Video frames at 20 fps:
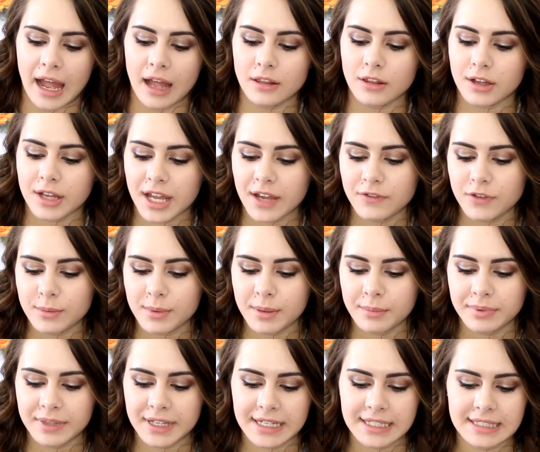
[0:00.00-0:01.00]
How long have you
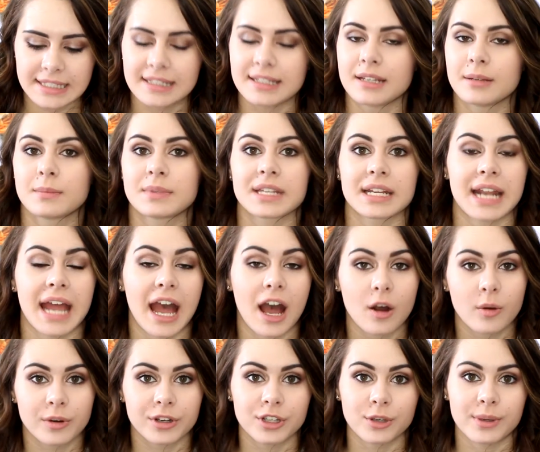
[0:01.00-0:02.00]
been playing Sims and
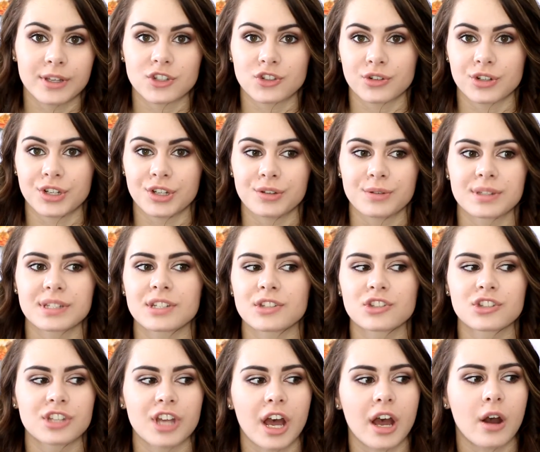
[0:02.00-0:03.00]
how were you introduced?
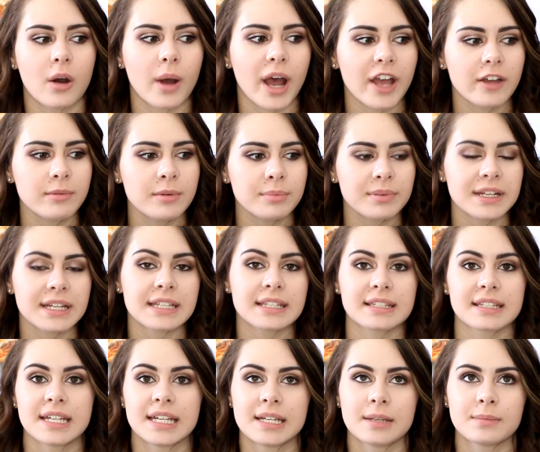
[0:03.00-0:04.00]
So I've been playing
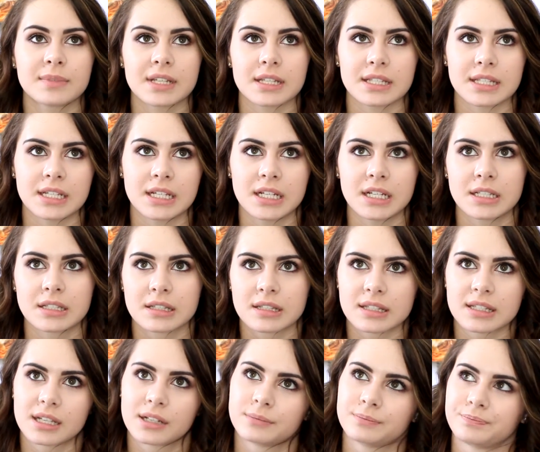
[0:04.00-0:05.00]
Sims
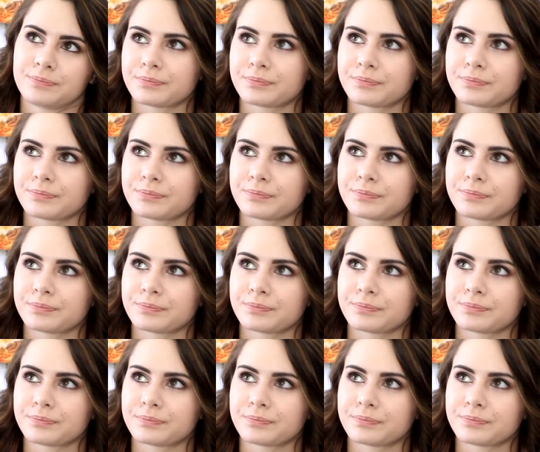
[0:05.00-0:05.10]
since